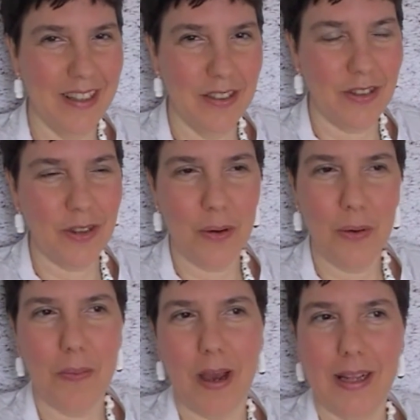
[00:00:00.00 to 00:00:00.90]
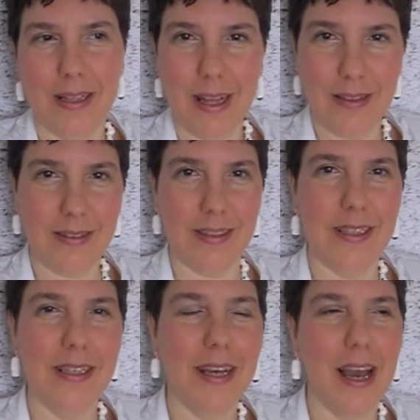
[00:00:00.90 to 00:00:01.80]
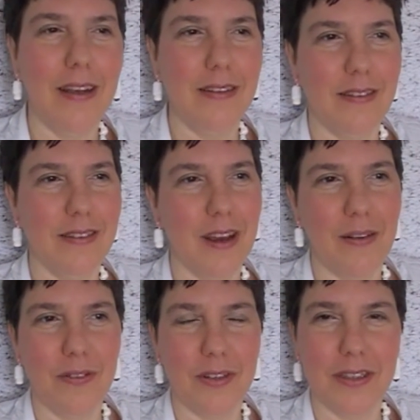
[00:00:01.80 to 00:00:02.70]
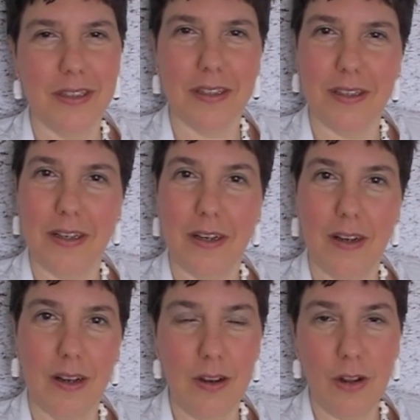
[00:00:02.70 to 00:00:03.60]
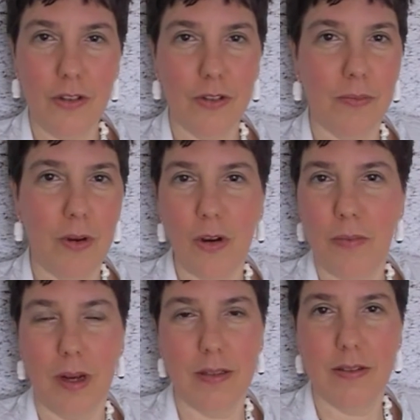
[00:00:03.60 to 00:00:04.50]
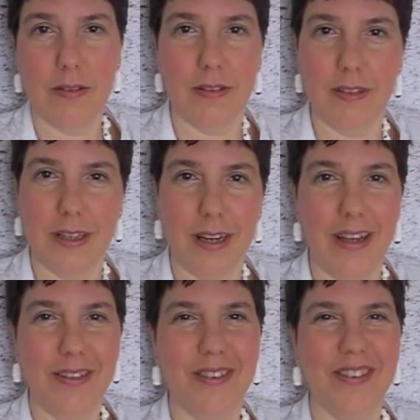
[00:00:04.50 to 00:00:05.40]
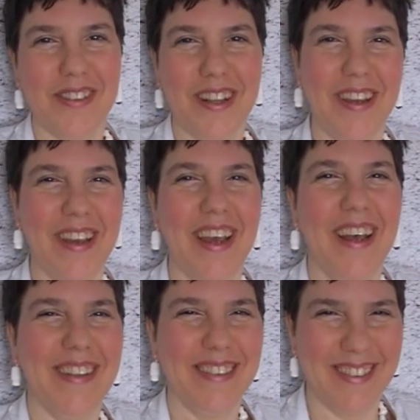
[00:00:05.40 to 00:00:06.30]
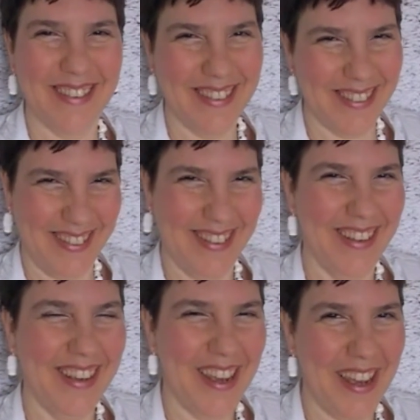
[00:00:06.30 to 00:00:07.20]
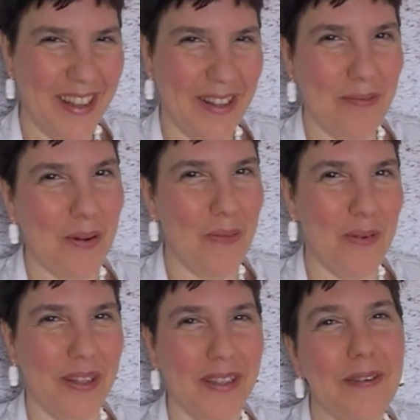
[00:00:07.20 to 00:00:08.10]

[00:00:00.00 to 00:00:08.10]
So by dancing, I discovered a lot of more muscles than I thought I had at the moment.